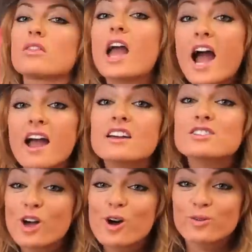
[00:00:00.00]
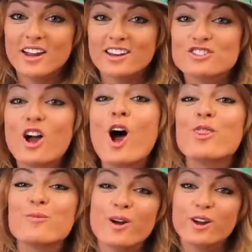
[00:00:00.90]
The ISO range on
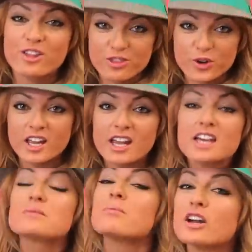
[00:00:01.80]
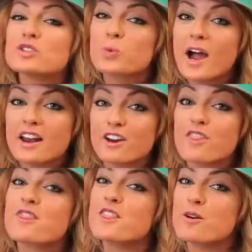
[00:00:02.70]
the Mark III is much wider
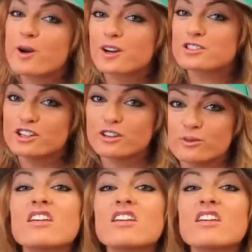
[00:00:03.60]
than the Mark II.